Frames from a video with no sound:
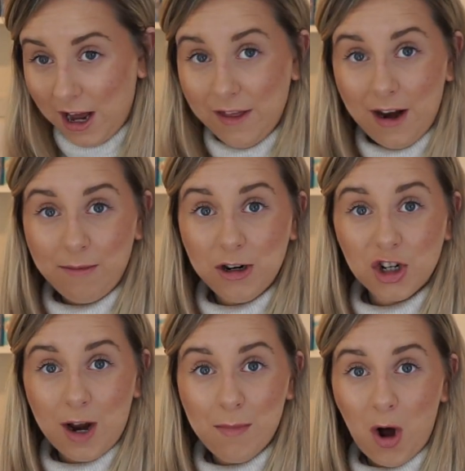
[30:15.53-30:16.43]
and then I'm going to
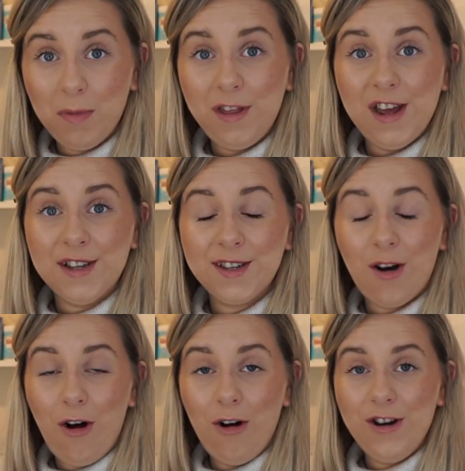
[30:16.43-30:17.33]
try and pop this
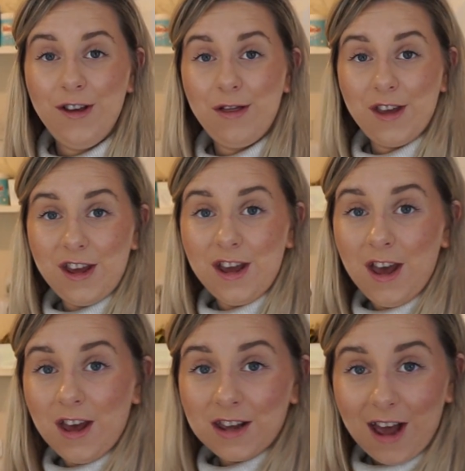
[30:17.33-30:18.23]
on the
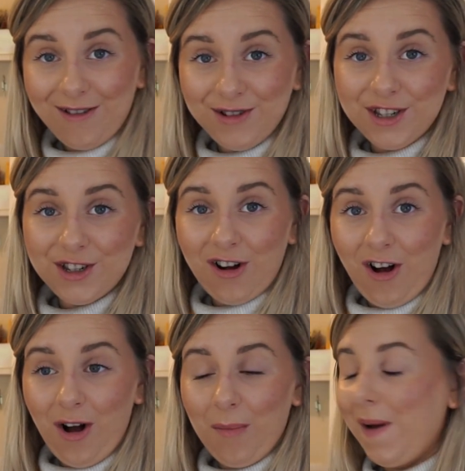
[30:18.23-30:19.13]

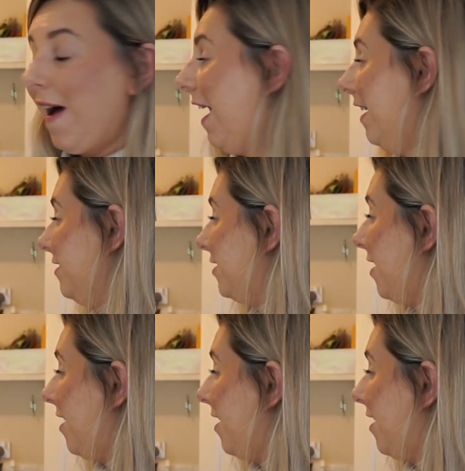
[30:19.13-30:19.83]
countertop, and